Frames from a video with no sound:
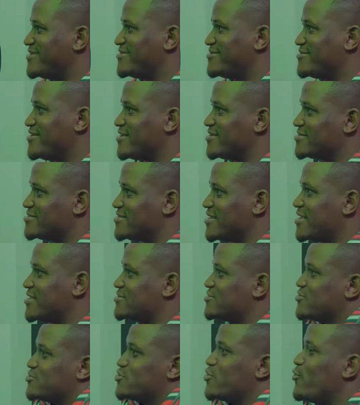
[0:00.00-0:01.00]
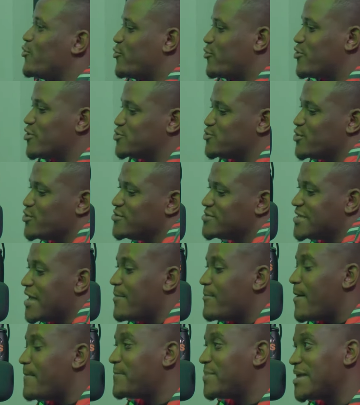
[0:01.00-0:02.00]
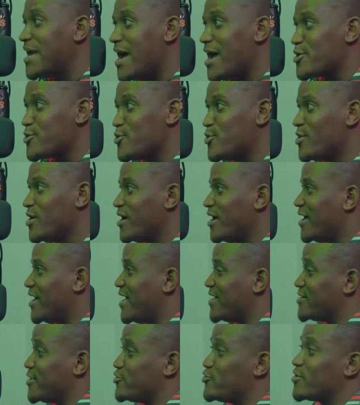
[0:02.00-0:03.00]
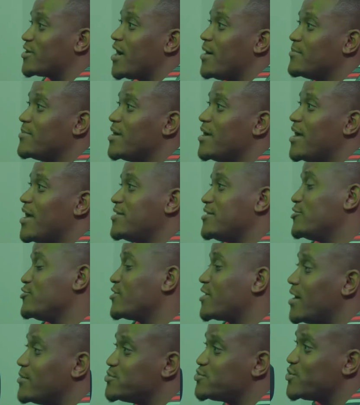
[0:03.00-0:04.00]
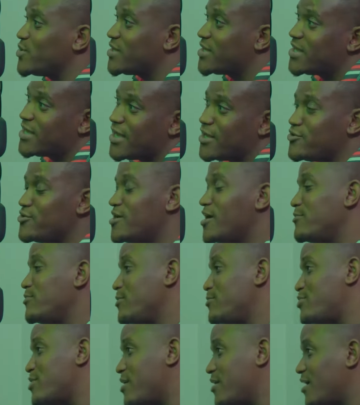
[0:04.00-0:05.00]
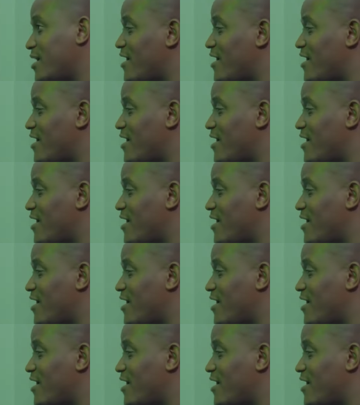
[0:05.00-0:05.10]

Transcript: Got you. you understand? So, because so, when you say amapiano, it boxes you, come, you, and then you come to a gig and you hear me playing.